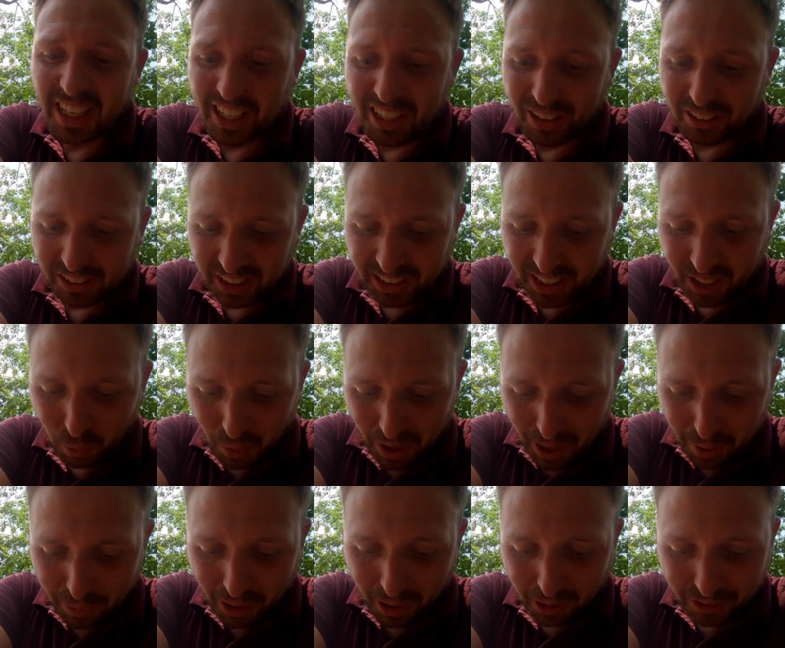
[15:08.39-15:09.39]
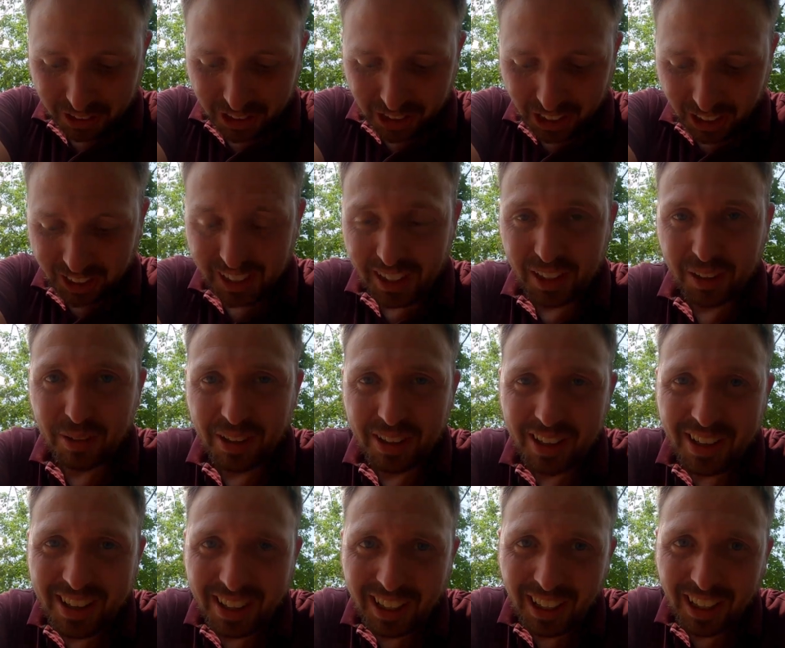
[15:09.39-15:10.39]
and I was going to get wet, but I was going to clean
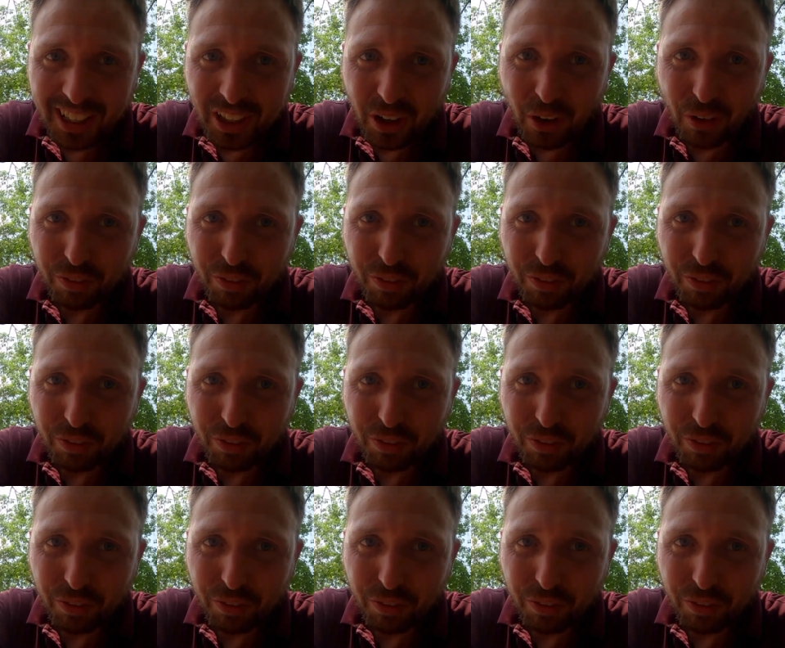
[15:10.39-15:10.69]
clean